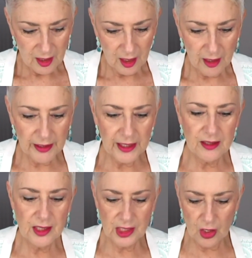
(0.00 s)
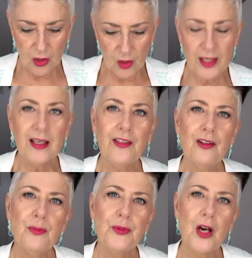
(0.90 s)
All right, so
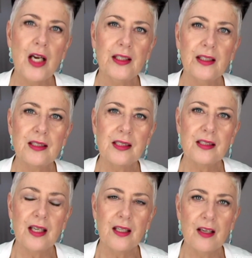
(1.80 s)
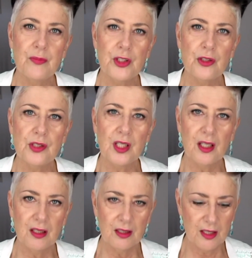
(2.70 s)
another product that I've been
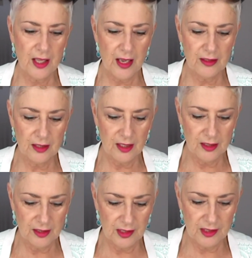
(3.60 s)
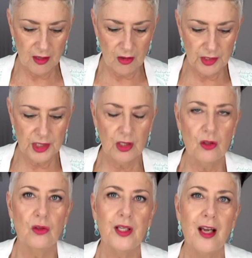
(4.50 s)
using that is
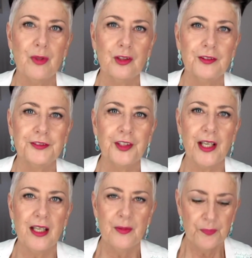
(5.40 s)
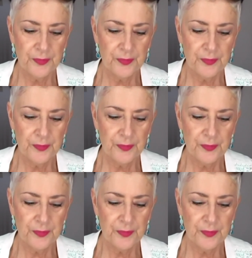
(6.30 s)
also chemical free.